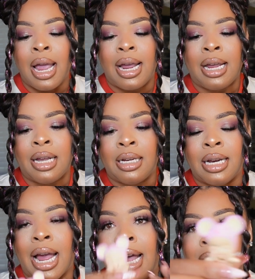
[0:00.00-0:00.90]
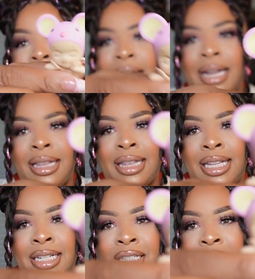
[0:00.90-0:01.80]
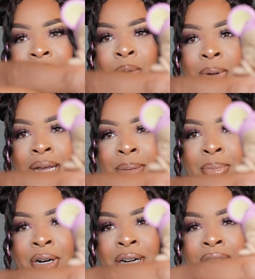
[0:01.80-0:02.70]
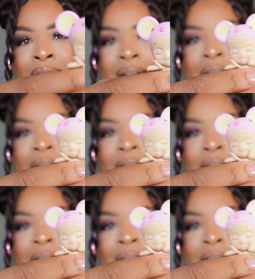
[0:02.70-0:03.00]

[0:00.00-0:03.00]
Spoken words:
and I got this little hipper.